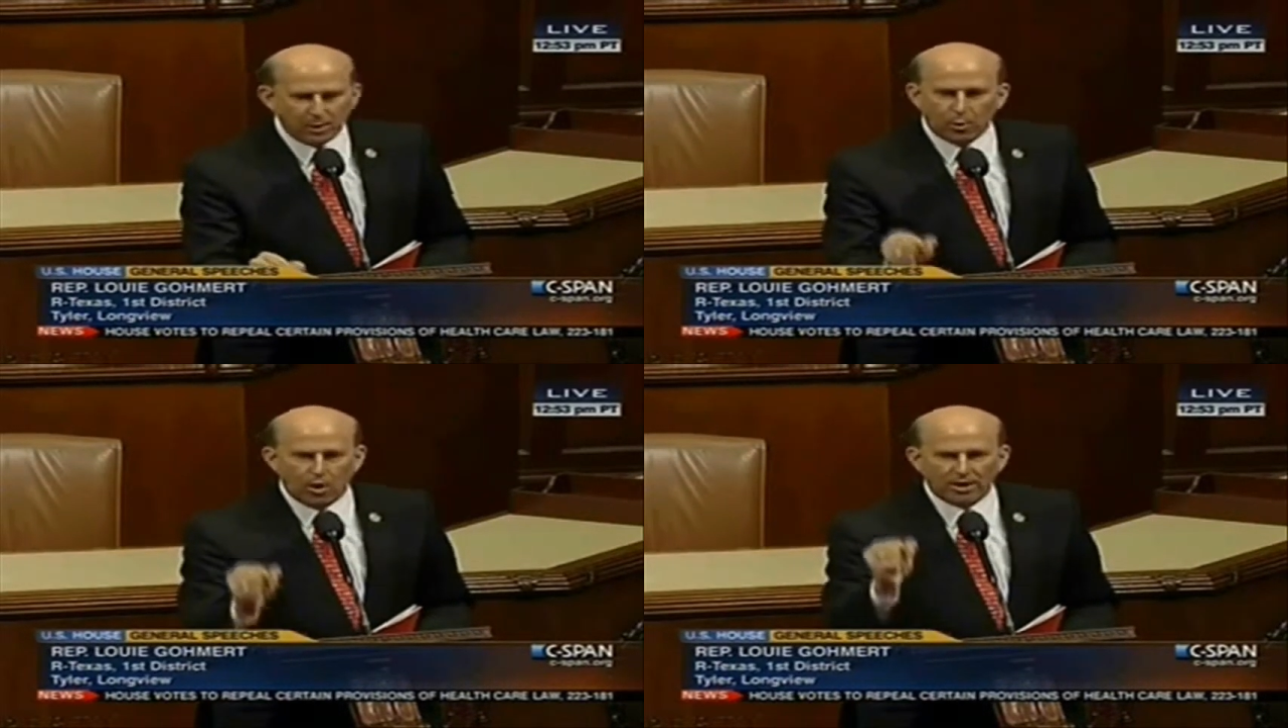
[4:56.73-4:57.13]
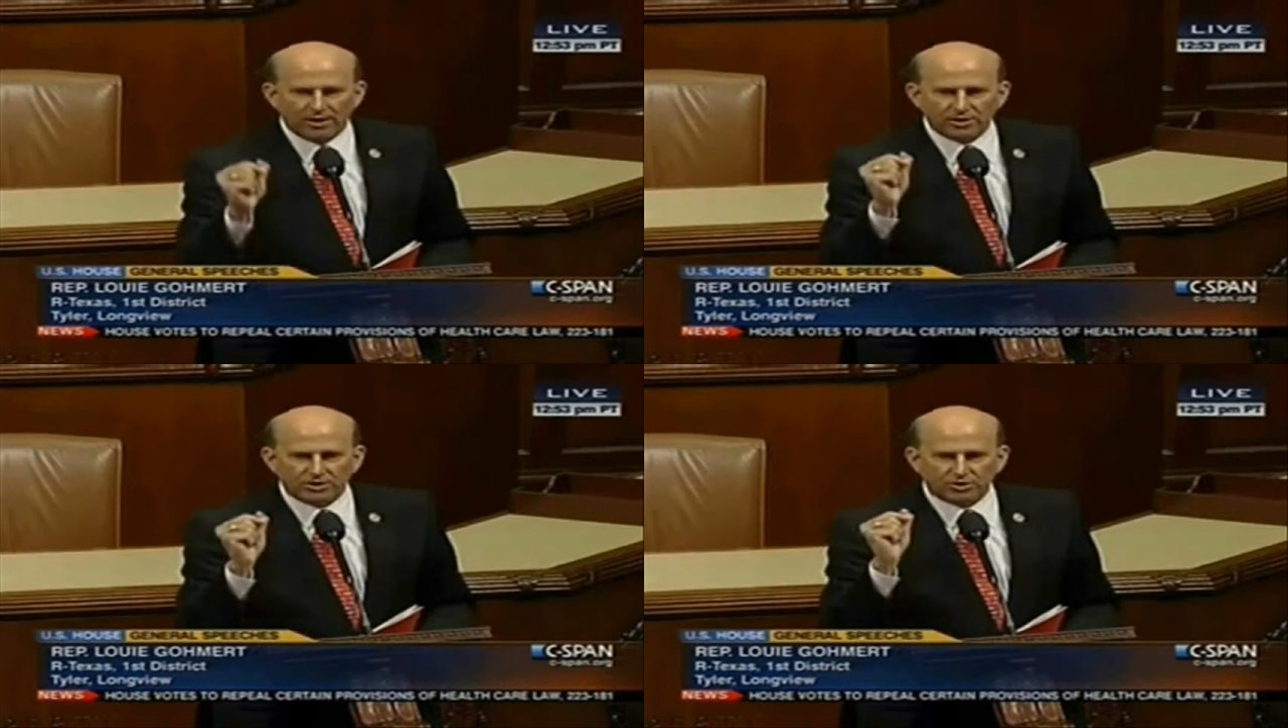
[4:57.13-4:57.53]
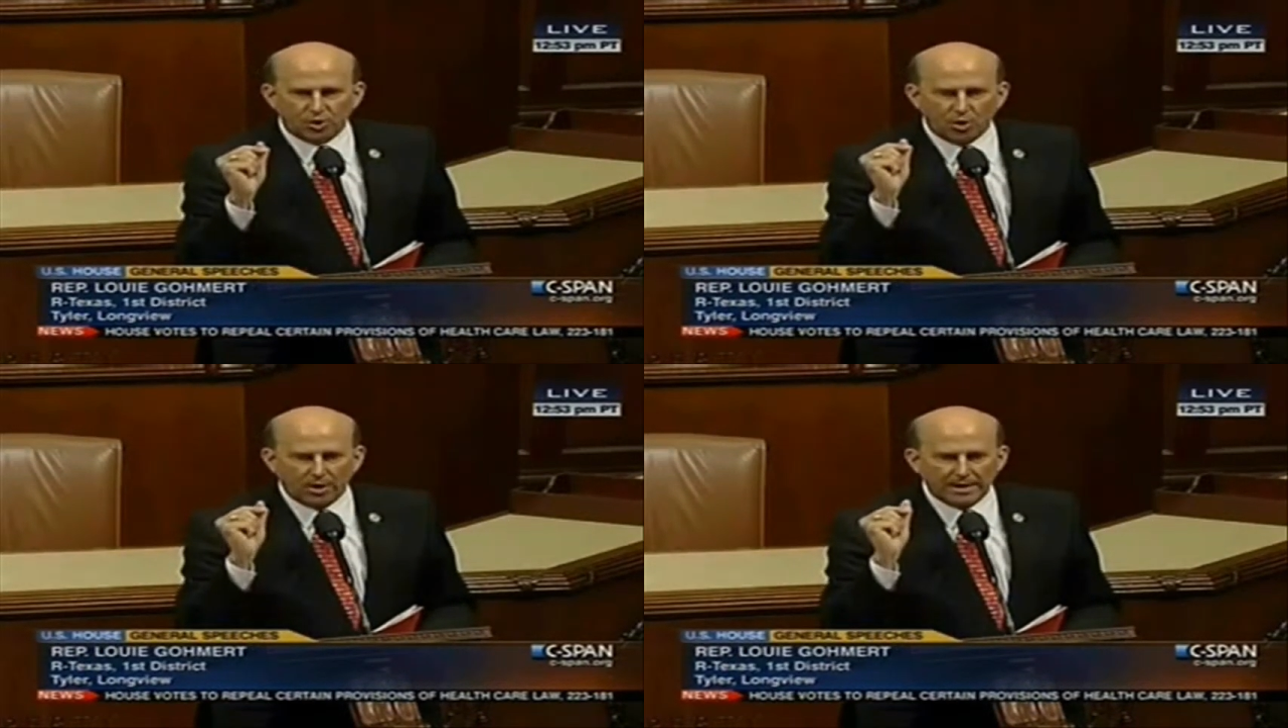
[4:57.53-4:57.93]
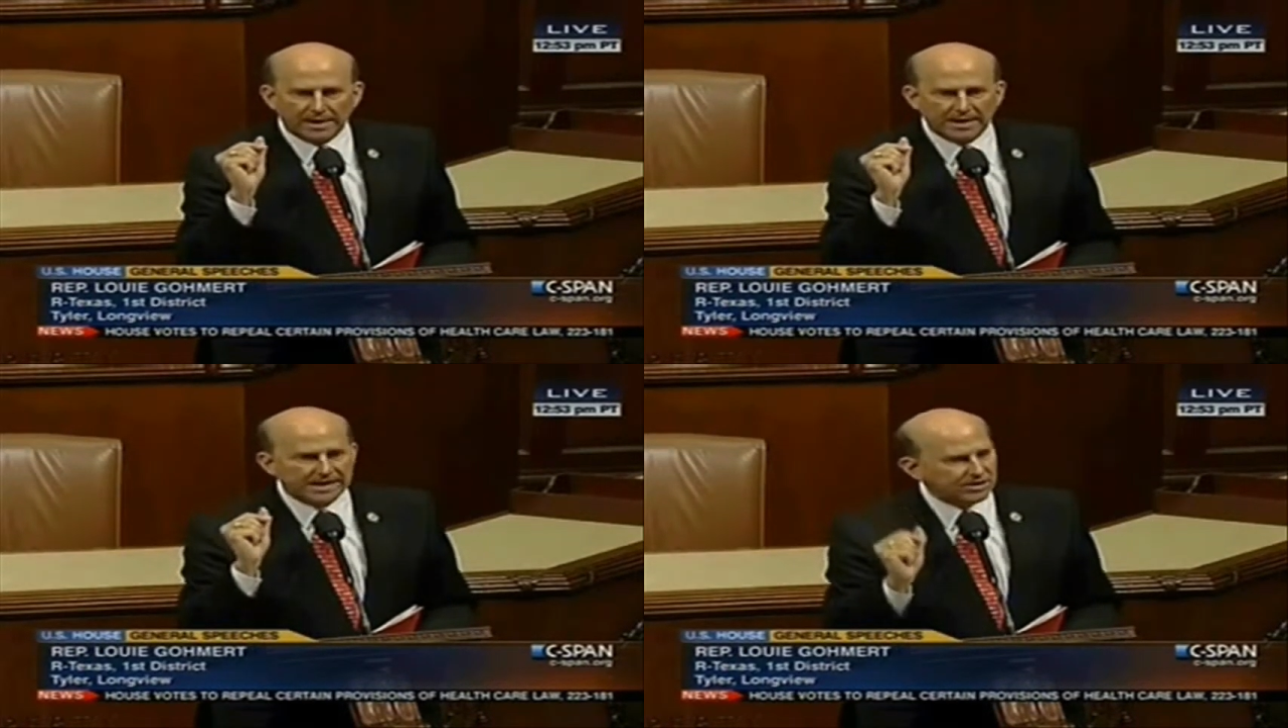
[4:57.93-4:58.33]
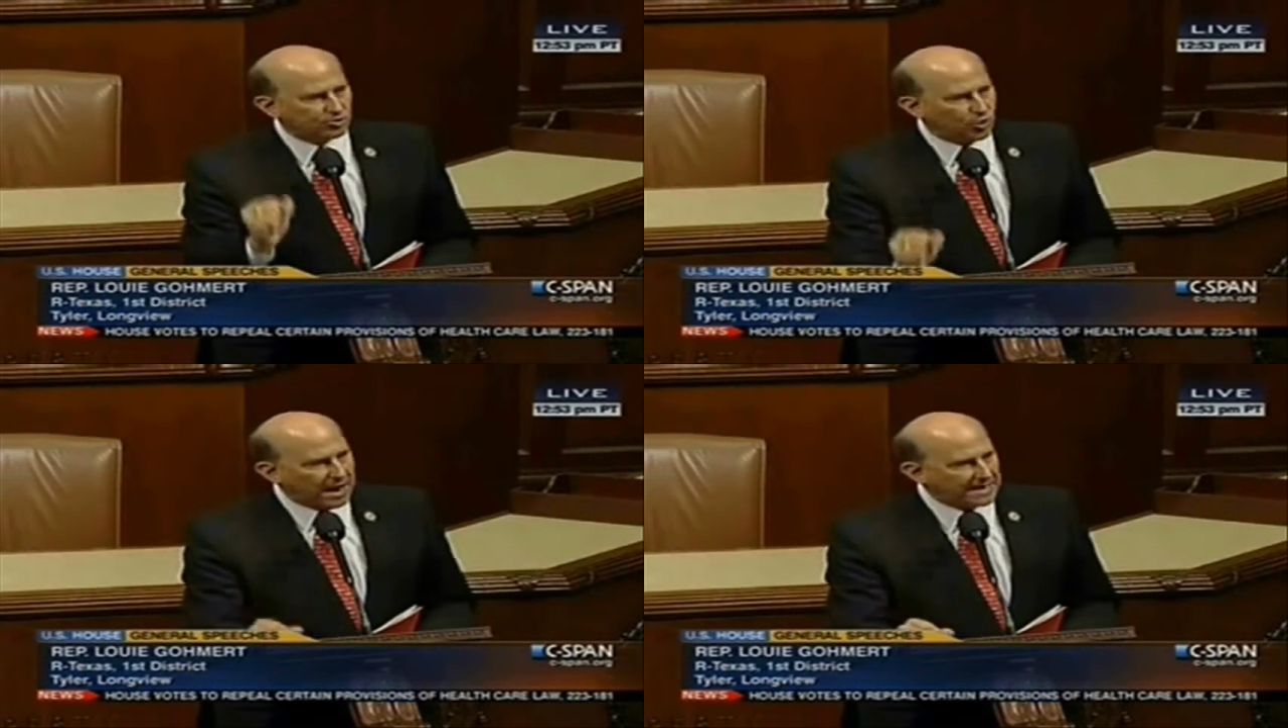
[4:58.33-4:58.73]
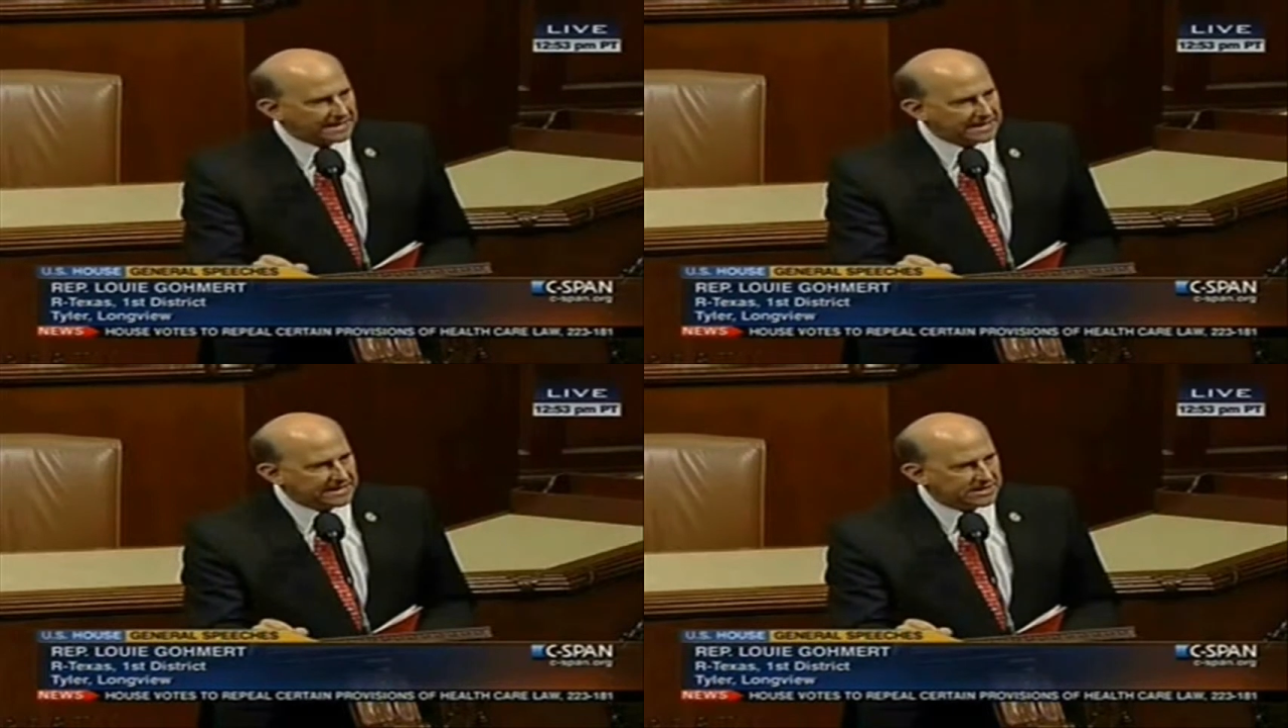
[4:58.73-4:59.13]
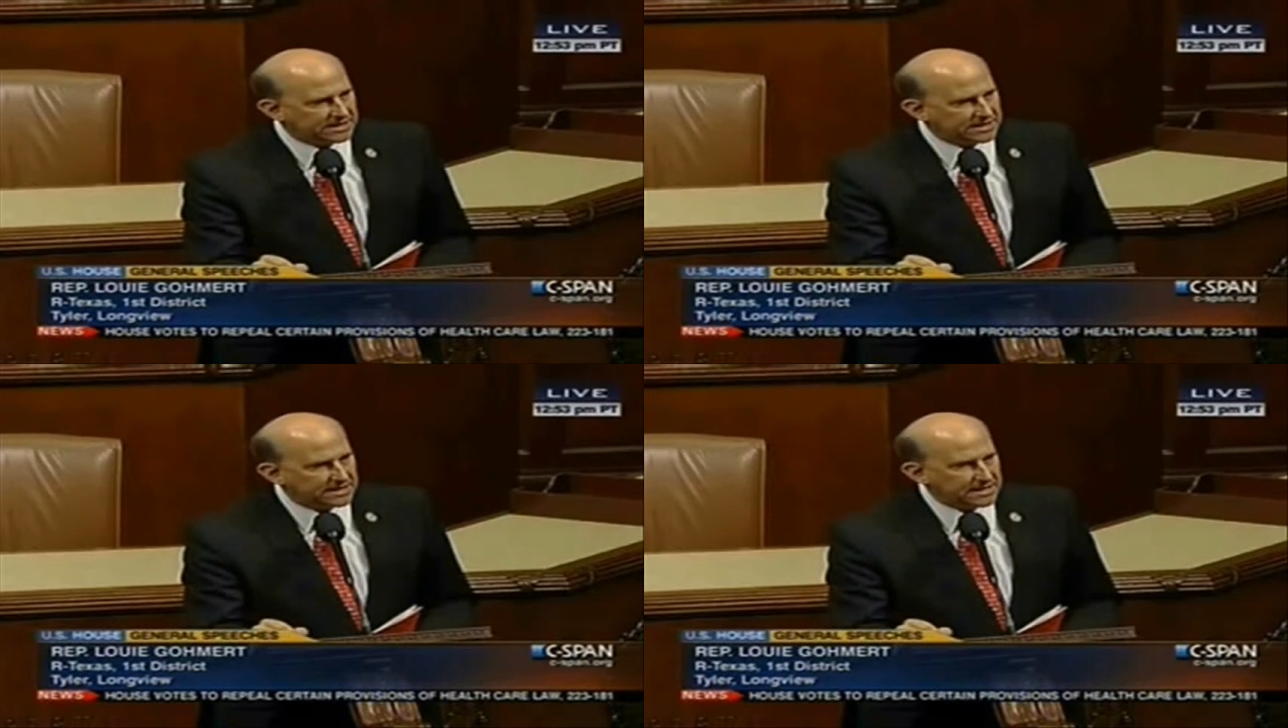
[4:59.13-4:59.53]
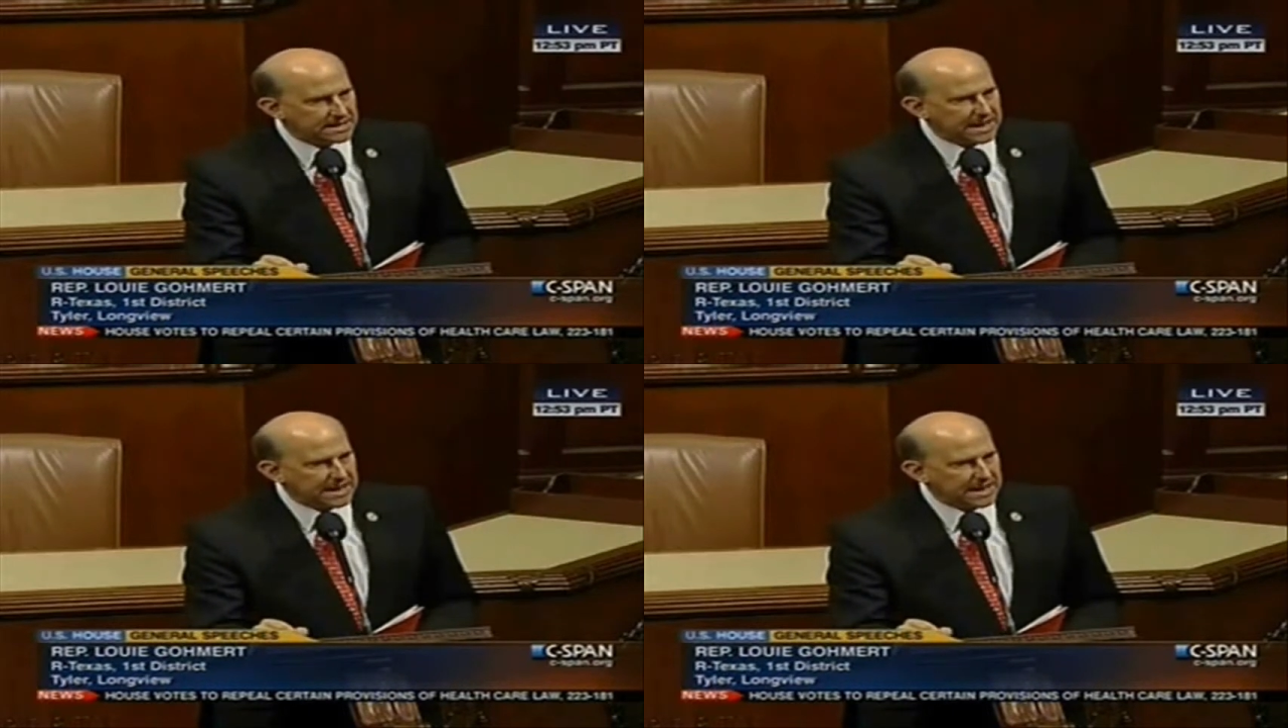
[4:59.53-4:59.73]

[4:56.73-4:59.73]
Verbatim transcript: that want to destroy Israelis,